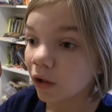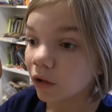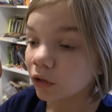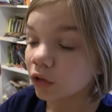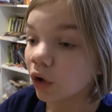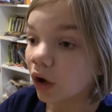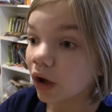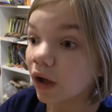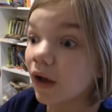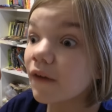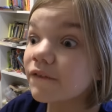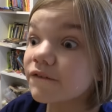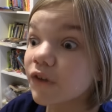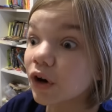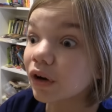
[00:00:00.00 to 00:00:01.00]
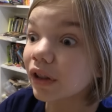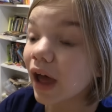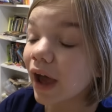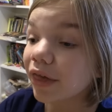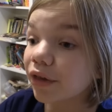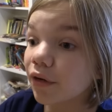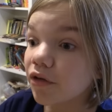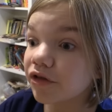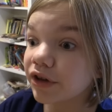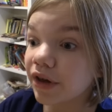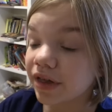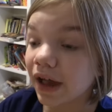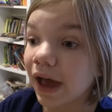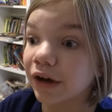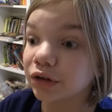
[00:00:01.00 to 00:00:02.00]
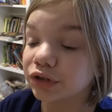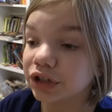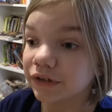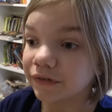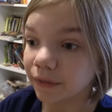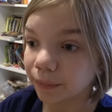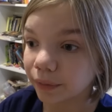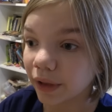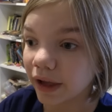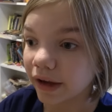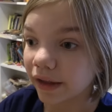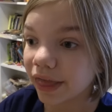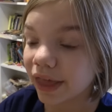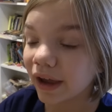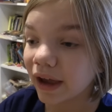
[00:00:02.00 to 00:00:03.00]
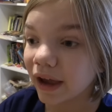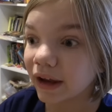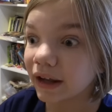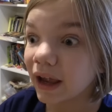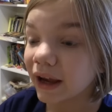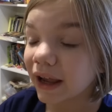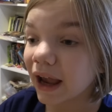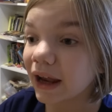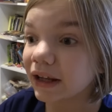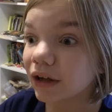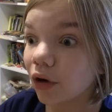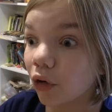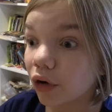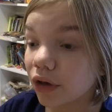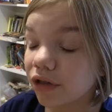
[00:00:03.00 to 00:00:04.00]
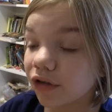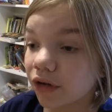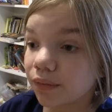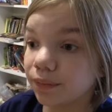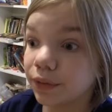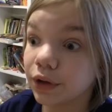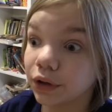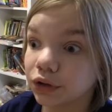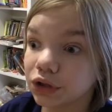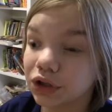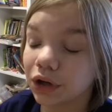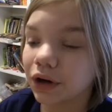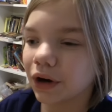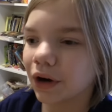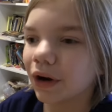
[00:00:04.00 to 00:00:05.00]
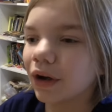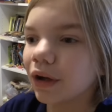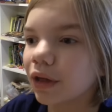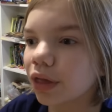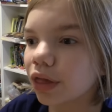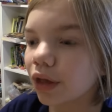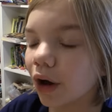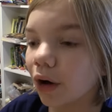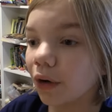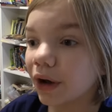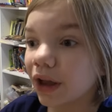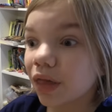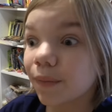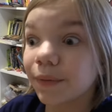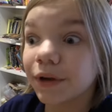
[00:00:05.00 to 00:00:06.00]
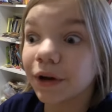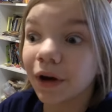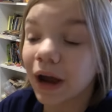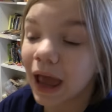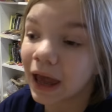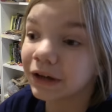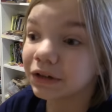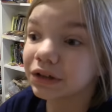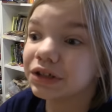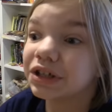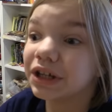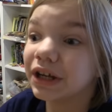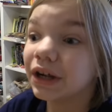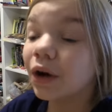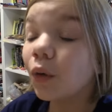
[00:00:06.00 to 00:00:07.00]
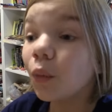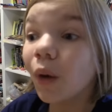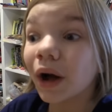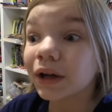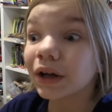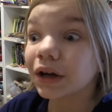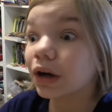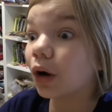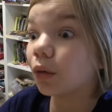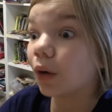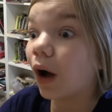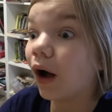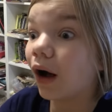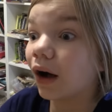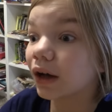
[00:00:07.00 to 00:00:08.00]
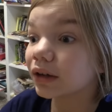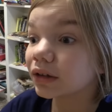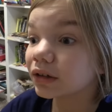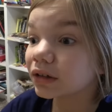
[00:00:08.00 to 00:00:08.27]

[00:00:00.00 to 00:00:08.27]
Look, fertilizer is just energy for plants, and candy corn is just pure sugar, so it's pure energy. What could go wrong?